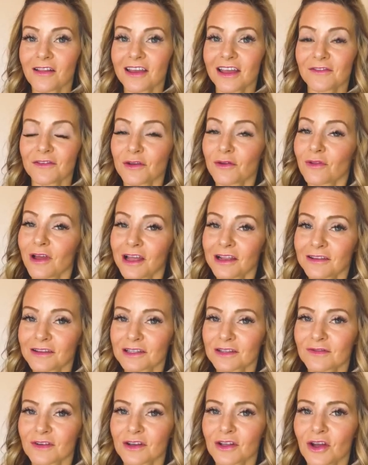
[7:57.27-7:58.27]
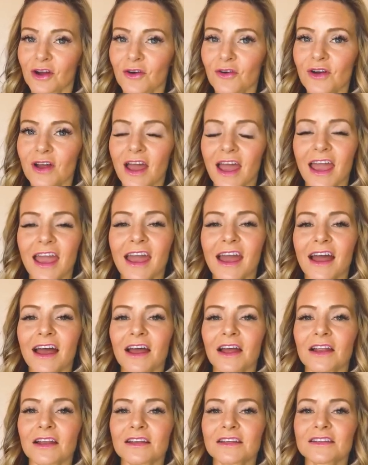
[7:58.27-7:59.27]
If you like this video
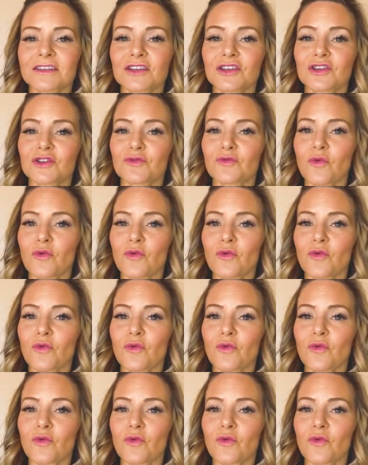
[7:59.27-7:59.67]
and you